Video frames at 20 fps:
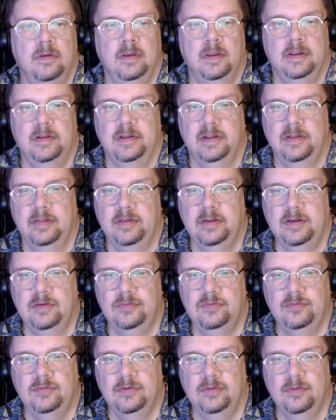And then
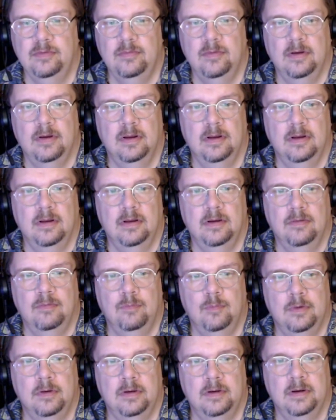these 2 are
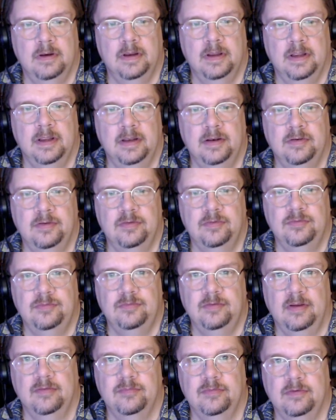1 and
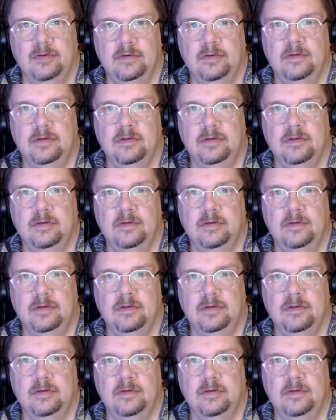7.